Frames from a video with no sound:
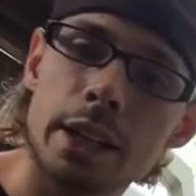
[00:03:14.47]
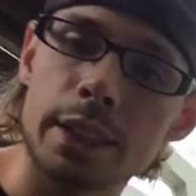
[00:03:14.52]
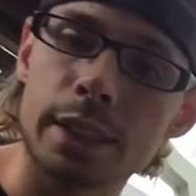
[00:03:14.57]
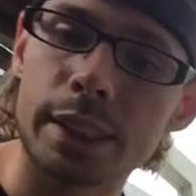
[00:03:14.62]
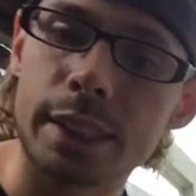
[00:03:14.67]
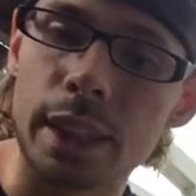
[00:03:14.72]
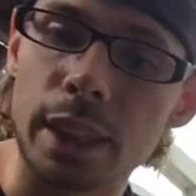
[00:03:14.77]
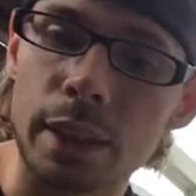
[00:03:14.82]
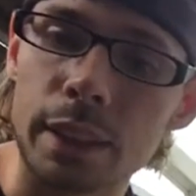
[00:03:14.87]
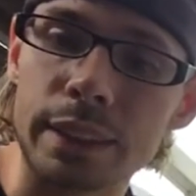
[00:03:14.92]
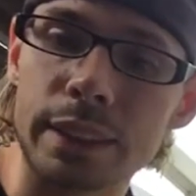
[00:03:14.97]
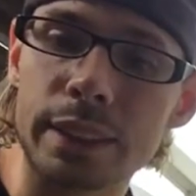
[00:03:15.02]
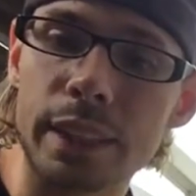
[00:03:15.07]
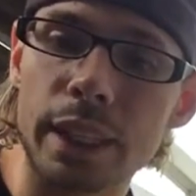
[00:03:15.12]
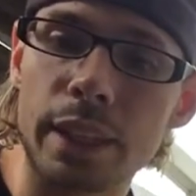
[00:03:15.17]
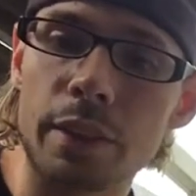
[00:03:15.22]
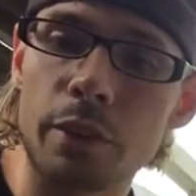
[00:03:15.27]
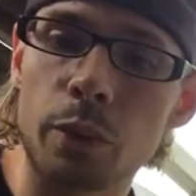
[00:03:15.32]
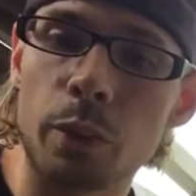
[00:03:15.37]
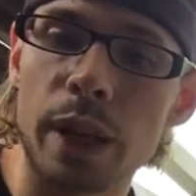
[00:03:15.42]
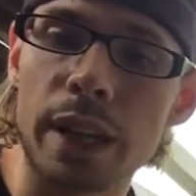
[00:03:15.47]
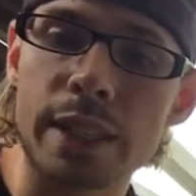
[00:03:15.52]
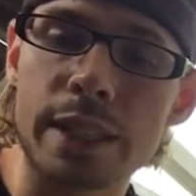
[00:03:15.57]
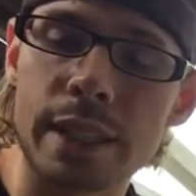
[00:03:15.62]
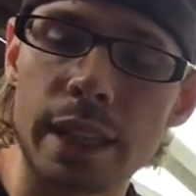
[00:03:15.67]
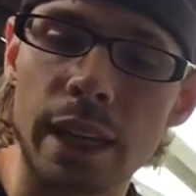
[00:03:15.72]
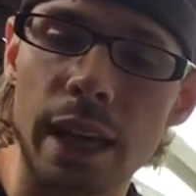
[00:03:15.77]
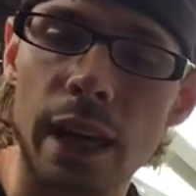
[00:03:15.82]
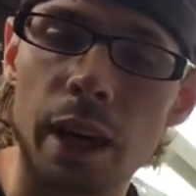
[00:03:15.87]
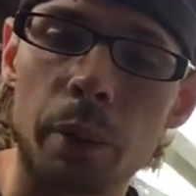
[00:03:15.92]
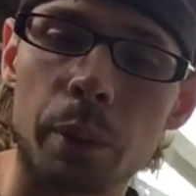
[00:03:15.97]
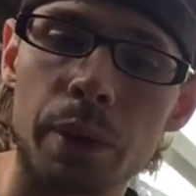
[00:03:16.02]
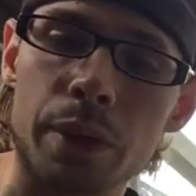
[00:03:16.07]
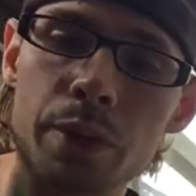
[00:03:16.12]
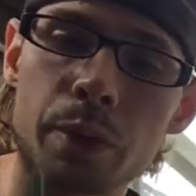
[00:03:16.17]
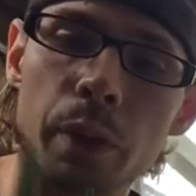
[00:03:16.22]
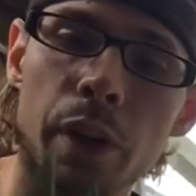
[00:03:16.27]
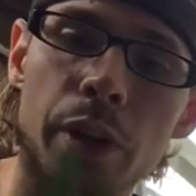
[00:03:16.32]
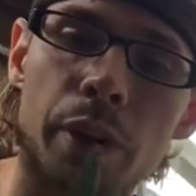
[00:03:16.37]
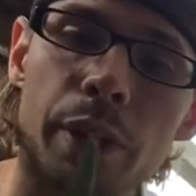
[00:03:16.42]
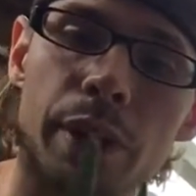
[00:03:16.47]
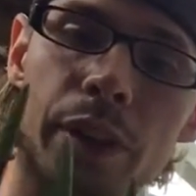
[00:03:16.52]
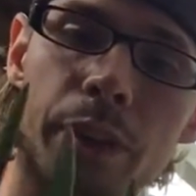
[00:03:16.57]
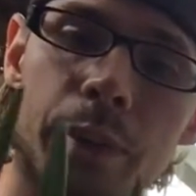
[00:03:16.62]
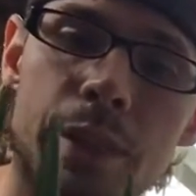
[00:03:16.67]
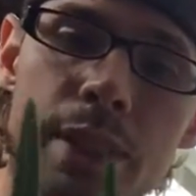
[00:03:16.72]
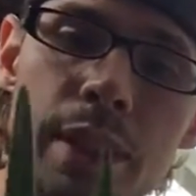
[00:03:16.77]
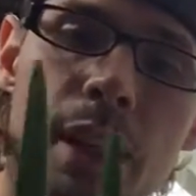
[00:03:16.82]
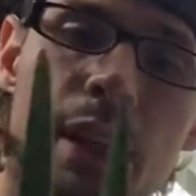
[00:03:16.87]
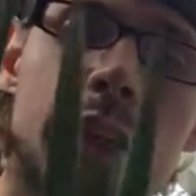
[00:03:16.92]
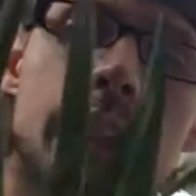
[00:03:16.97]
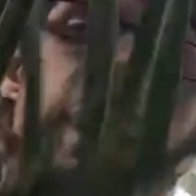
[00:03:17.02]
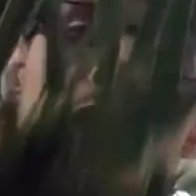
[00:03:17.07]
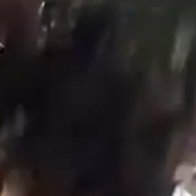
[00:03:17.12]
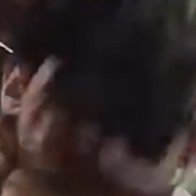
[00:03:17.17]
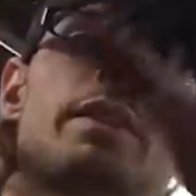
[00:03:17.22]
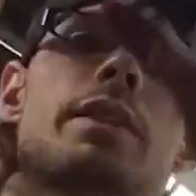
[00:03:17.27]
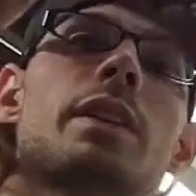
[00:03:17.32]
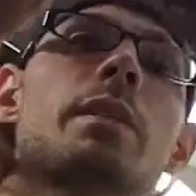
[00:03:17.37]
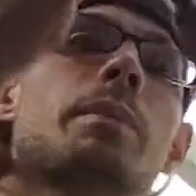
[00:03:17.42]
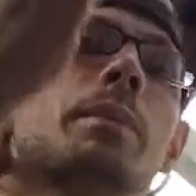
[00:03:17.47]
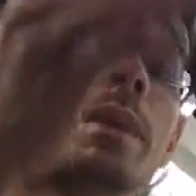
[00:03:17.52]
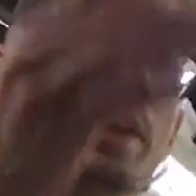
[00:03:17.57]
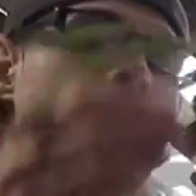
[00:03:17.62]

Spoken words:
So instead of wasting hours watering them and taking care of them.